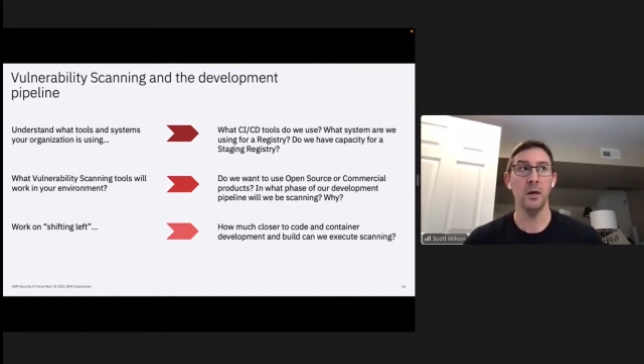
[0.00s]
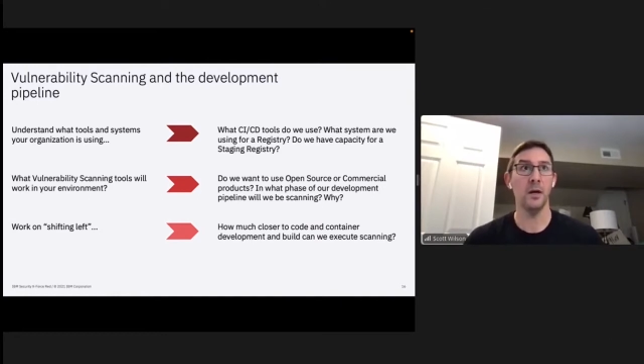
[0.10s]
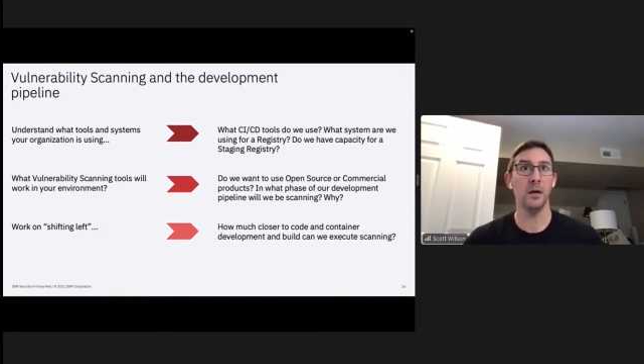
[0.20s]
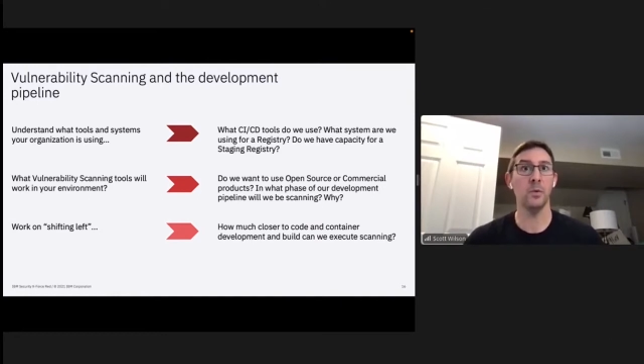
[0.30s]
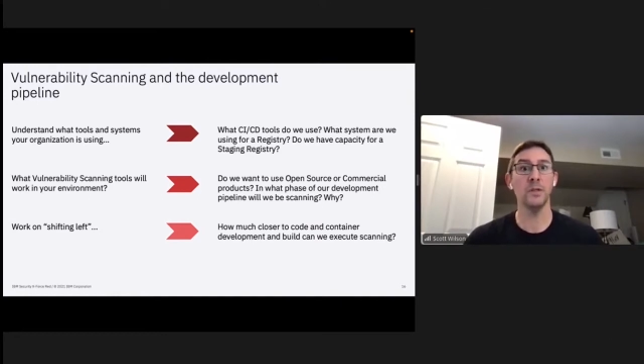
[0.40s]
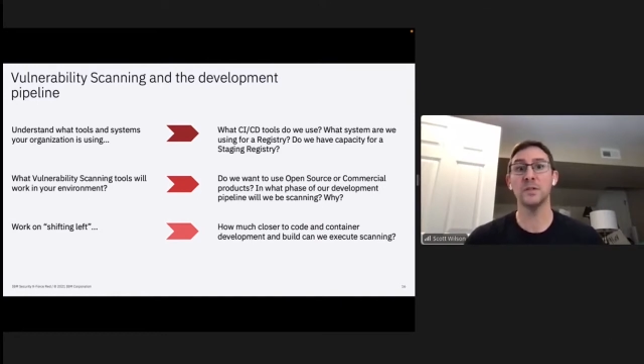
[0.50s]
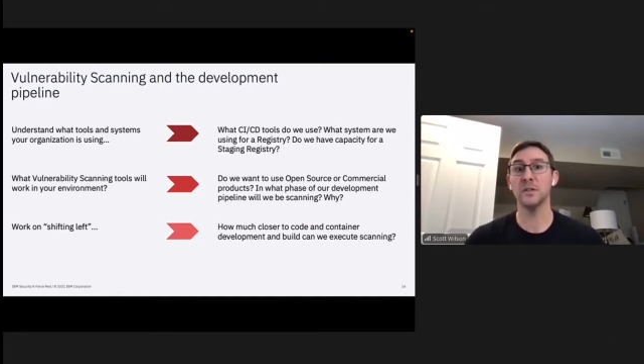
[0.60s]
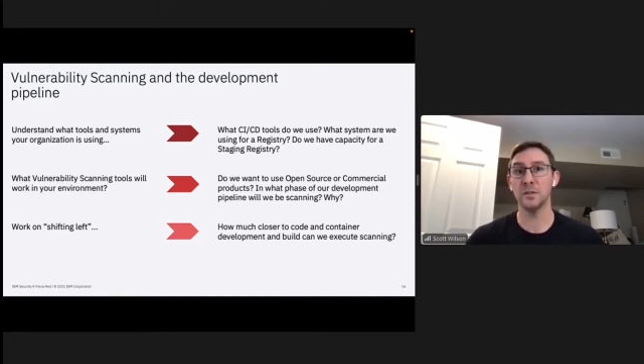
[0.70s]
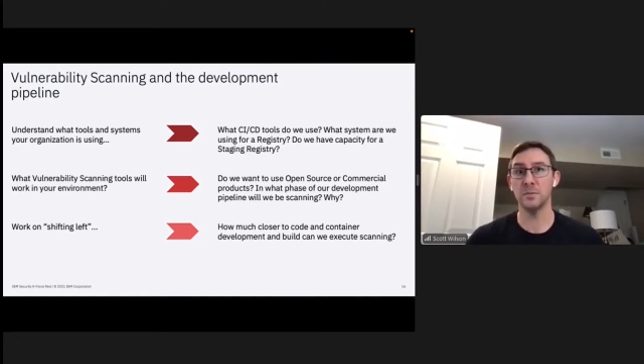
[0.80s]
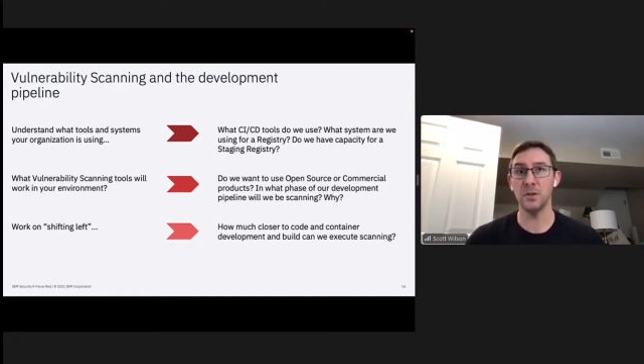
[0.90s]
What
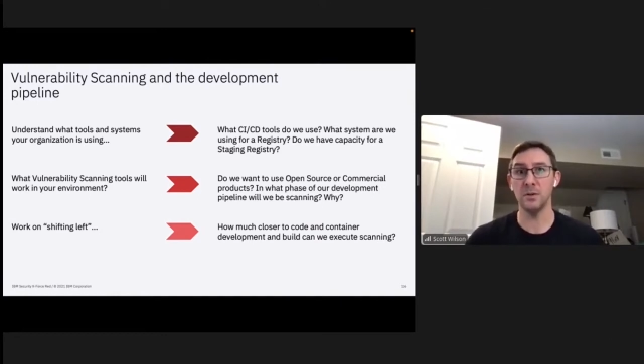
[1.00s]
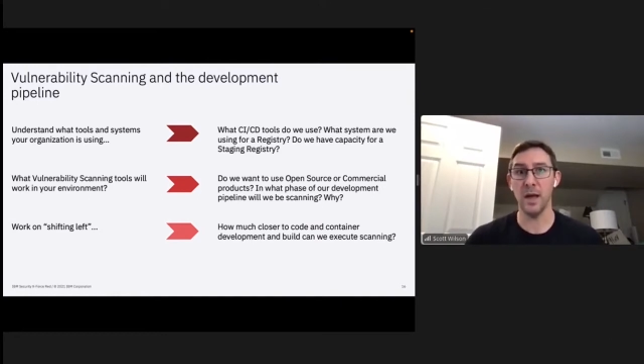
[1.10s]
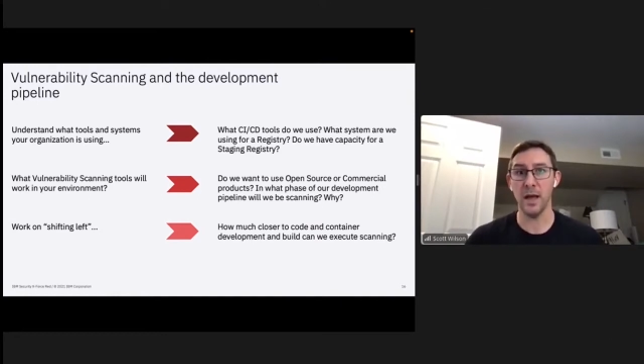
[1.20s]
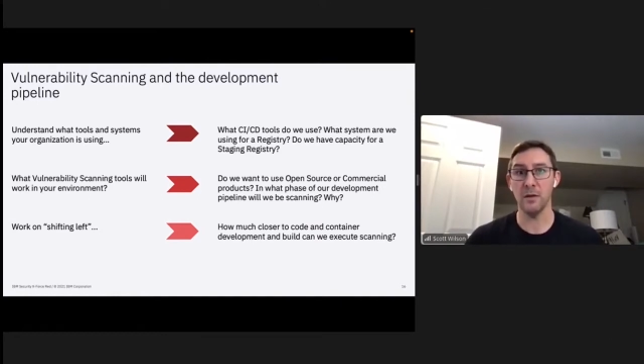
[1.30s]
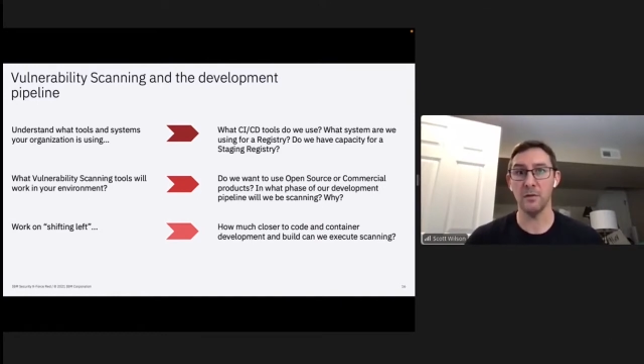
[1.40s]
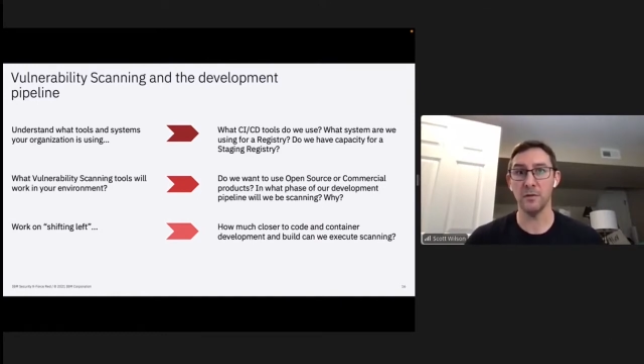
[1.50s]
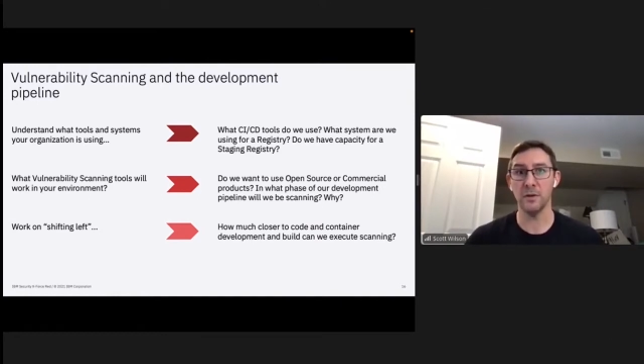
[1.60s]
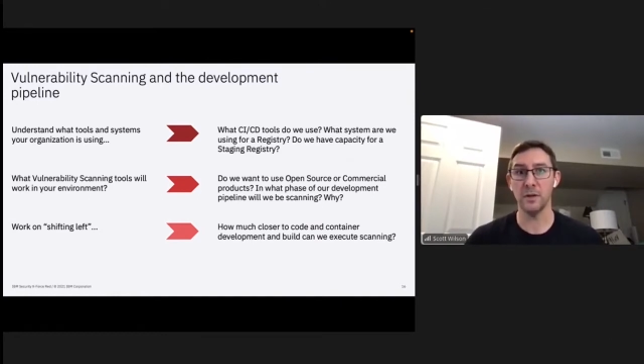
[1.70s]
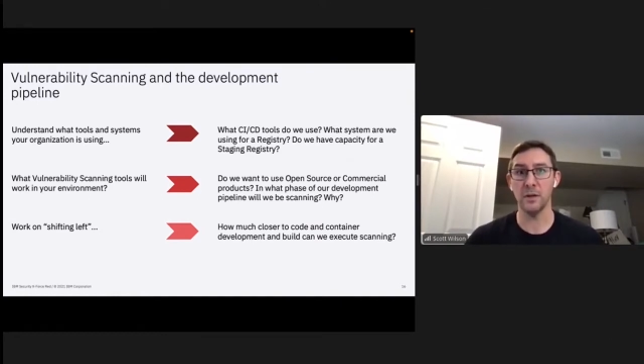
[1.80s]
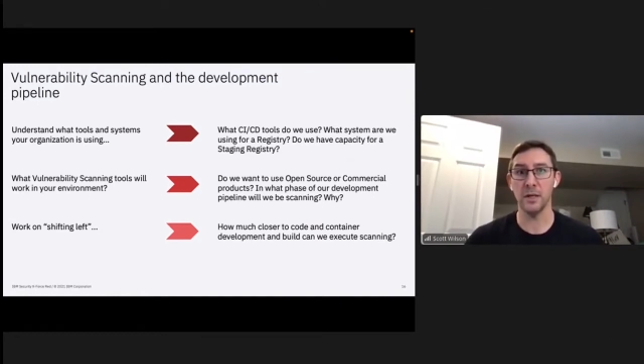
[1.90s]
system do you have
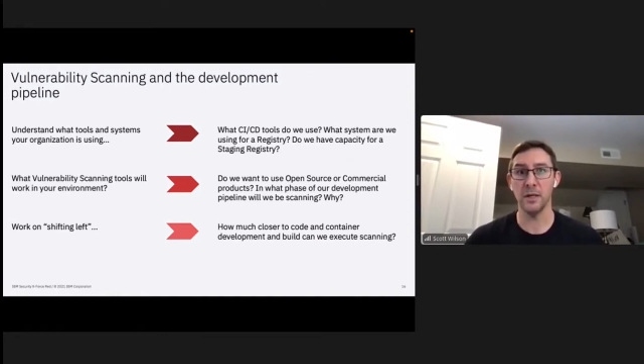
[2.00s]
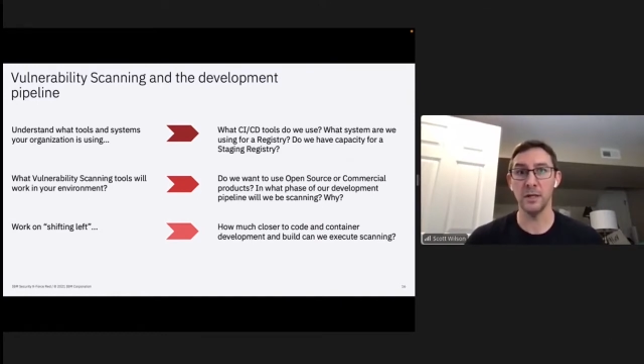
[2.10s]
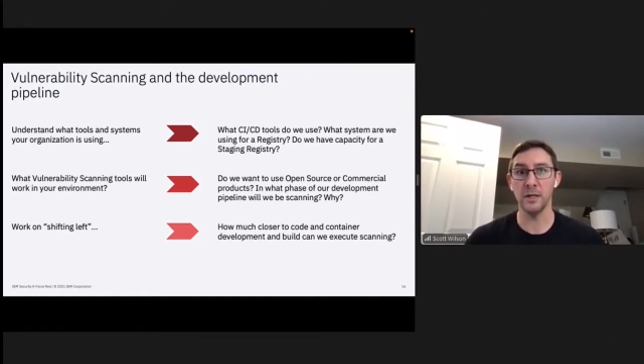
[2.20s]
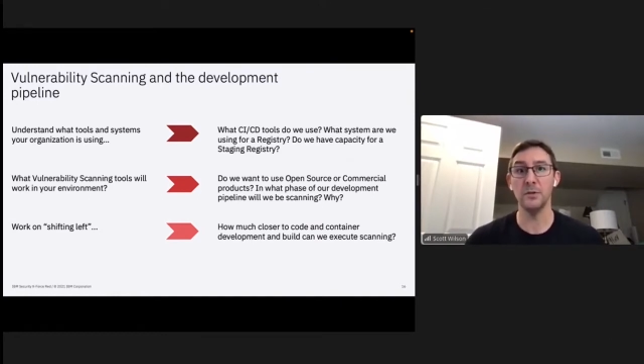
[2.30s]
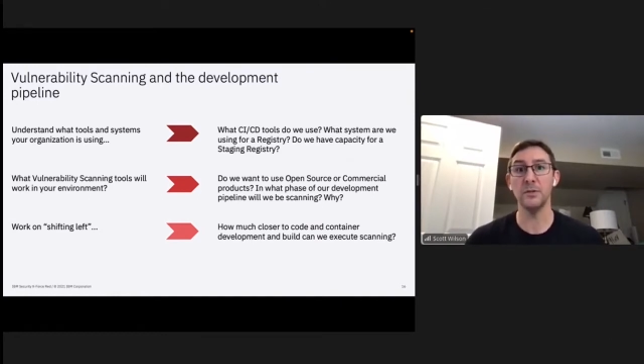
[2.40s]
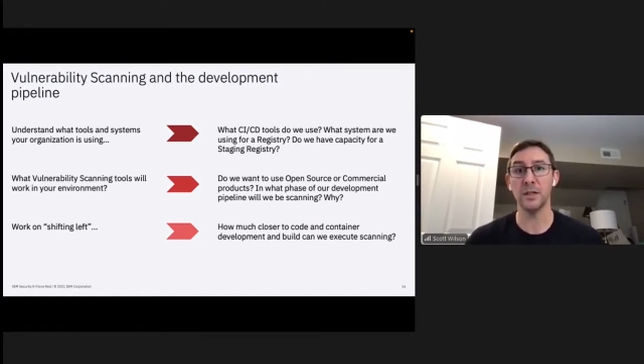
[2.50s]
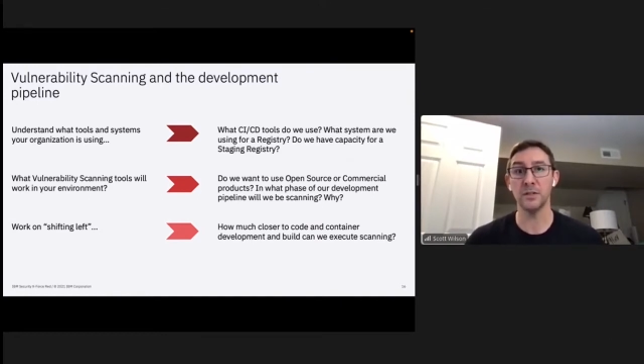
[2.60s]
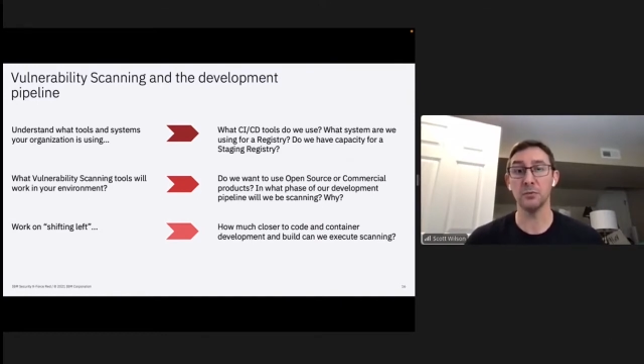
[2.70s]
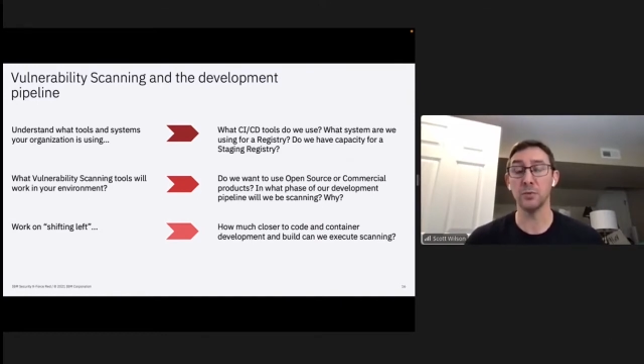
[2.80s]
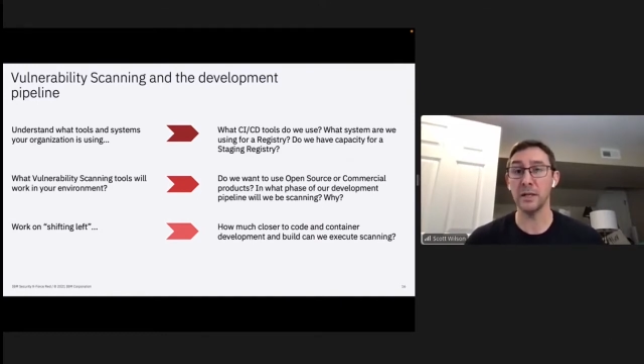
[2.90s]
in use
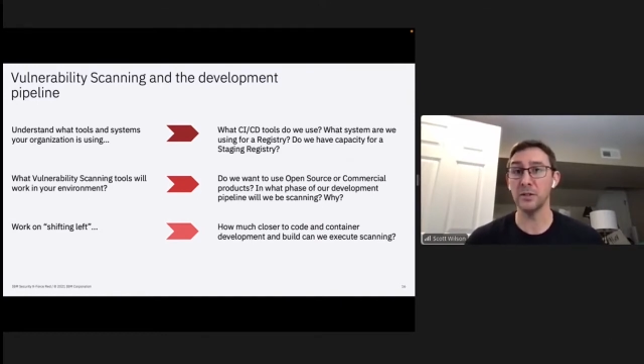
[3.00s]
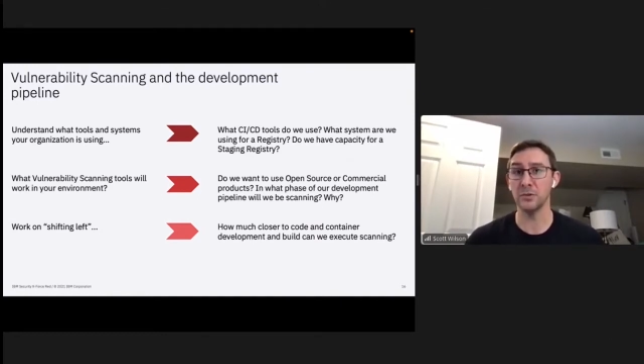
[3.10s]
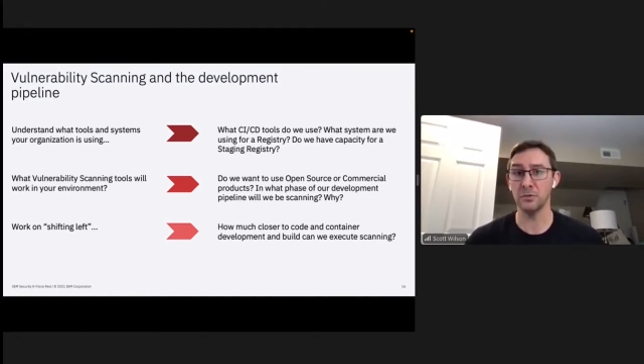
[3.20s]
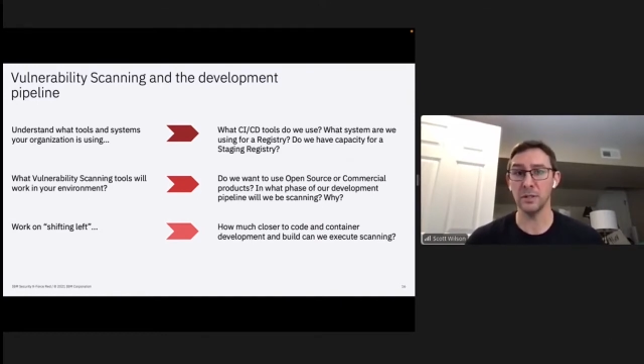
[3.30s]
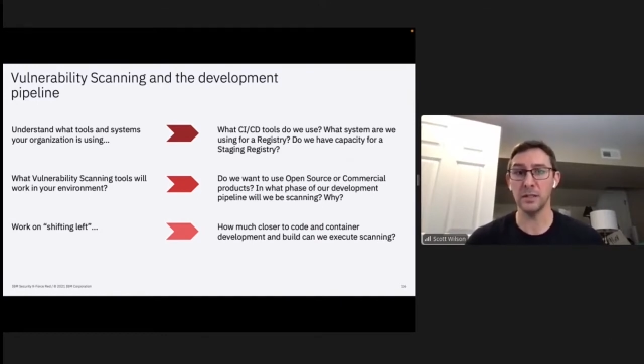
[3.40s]
as a registry